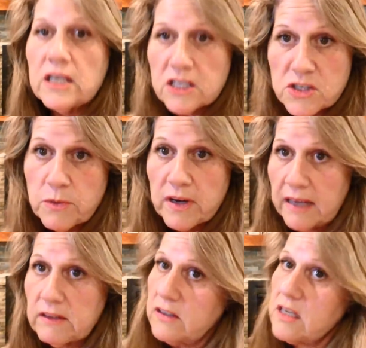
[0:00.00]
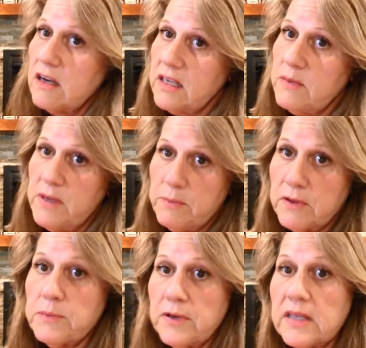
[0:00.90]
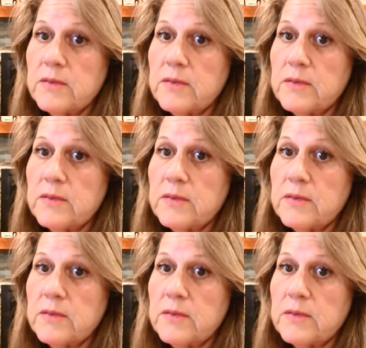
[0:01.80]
because you weren't out there talking to people or putting